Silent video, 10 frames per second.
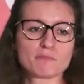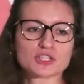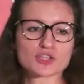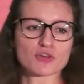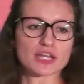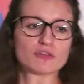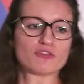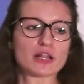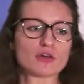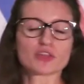
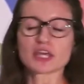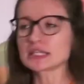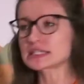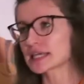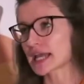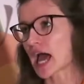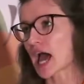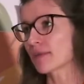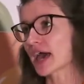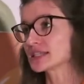Build.gradle file of the Instant
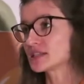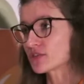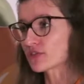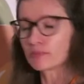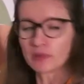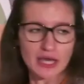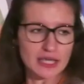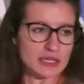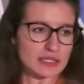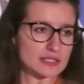App has a different
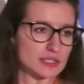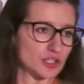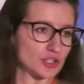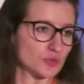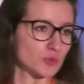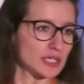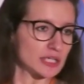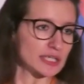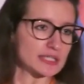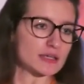plugin. It's a new
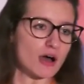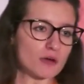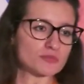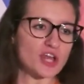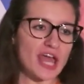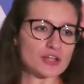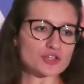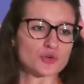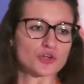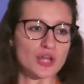one. It's
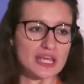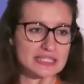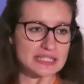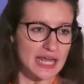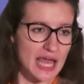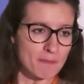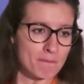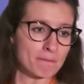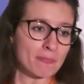com.android.instantApp.